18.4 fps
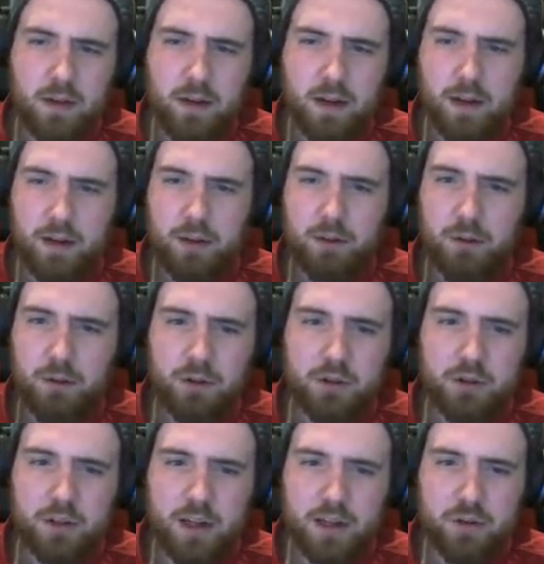I know we were
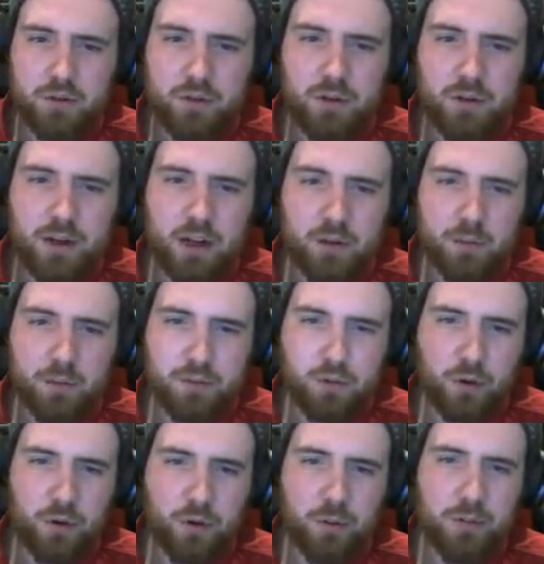scared of you guys
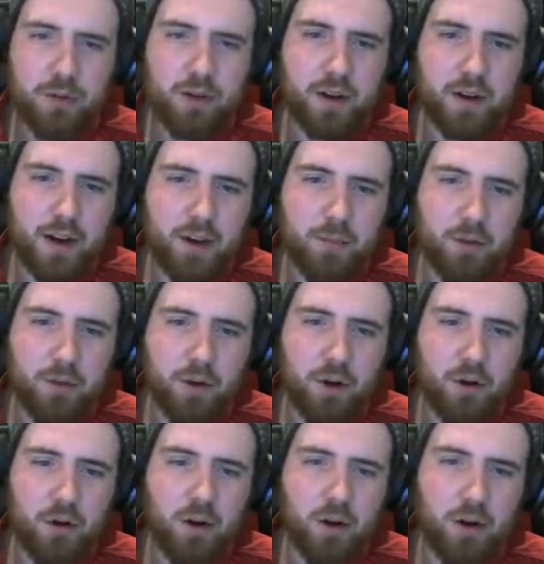before, but I am
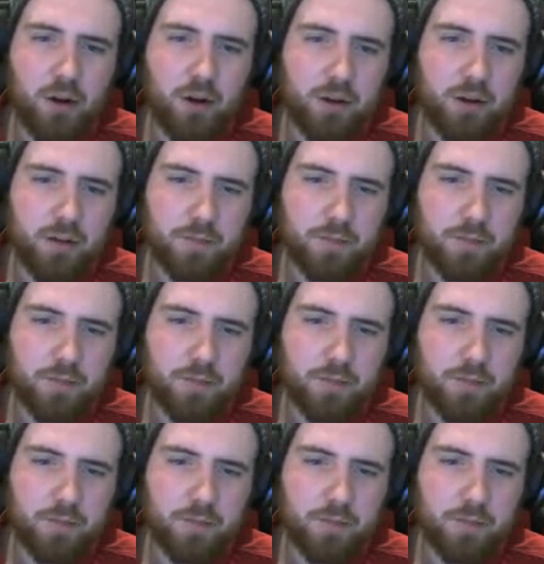no longer.